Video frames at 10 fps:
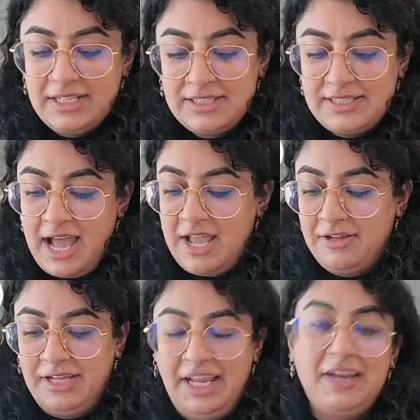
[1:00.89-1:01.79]
that you'll
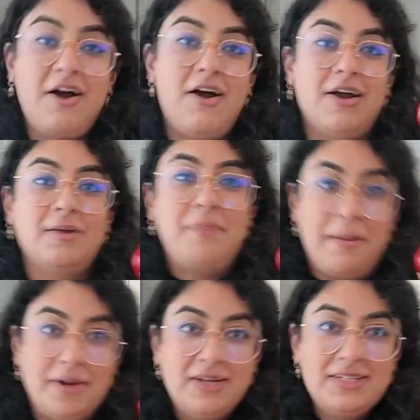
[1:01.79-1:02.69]
need are
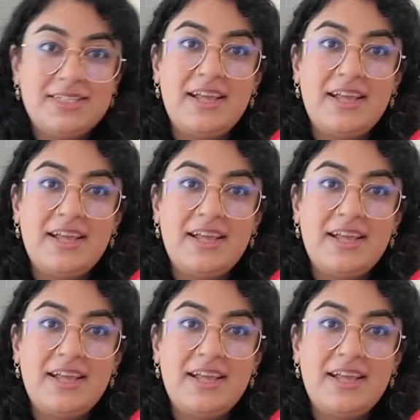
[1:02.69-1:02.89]
peppers.